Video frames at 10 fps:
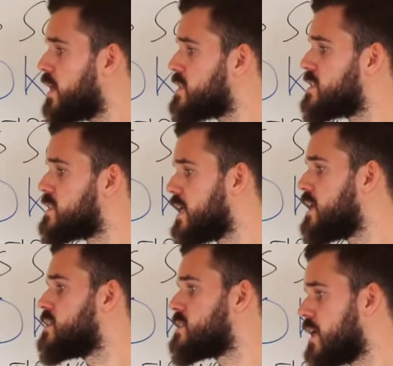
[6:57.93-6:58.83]
less they
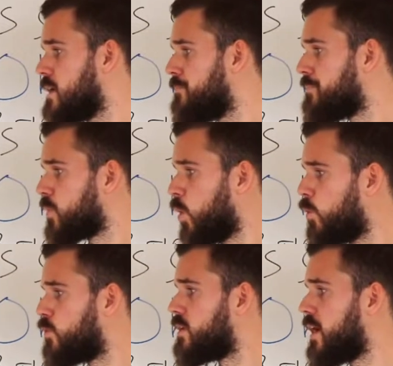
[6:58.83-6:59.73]
stay the same
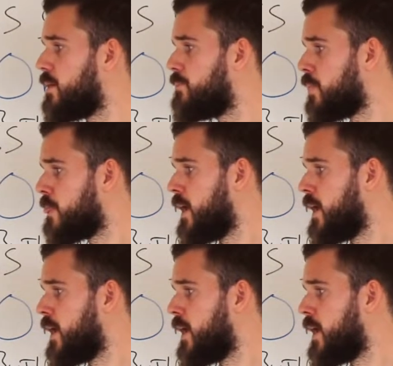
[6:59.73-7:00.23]
over time